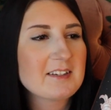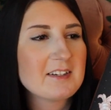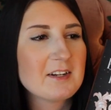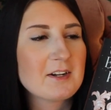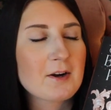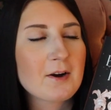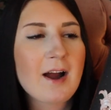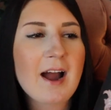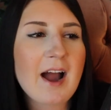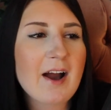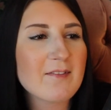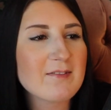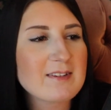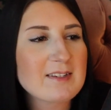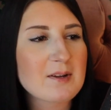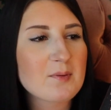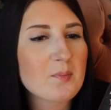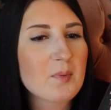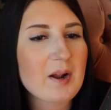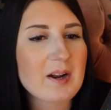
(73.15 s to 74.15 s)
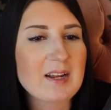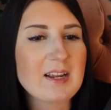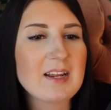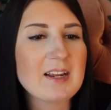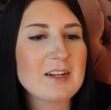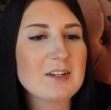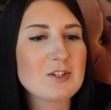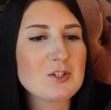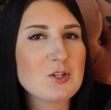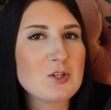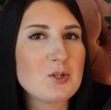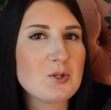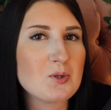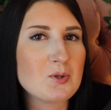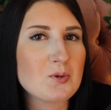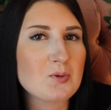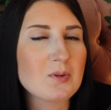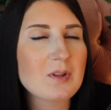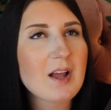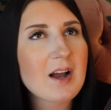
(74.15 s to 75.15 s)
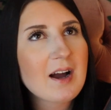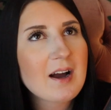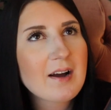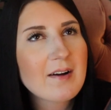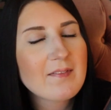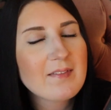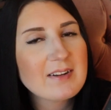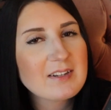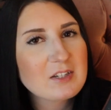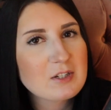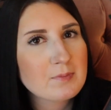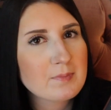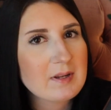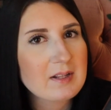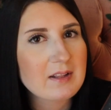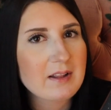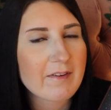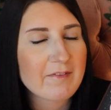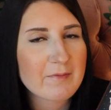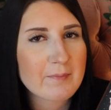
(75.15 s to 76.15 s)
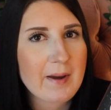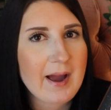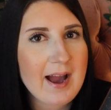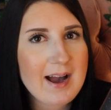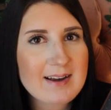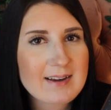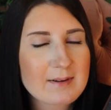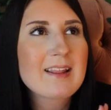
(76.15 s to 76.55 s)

you know, have somebody to love and to be loved back.